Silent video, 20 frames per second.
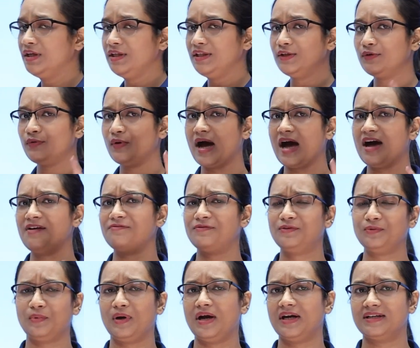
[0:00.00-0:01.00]
You have
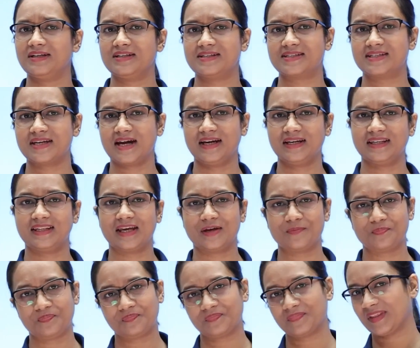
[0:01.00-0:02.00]
to understand
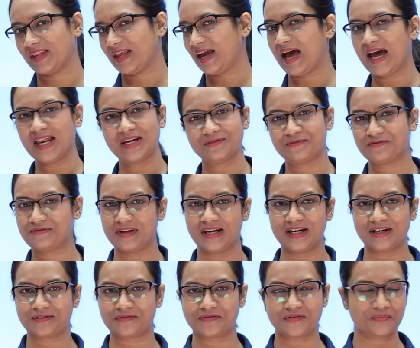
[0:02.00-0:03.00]
them and fill
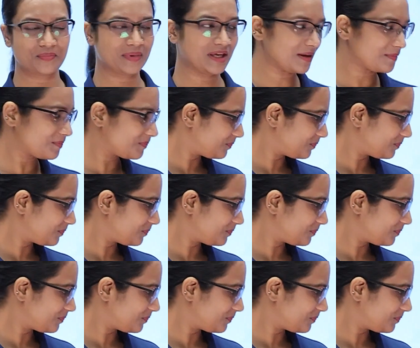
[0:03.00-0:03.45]
it for me.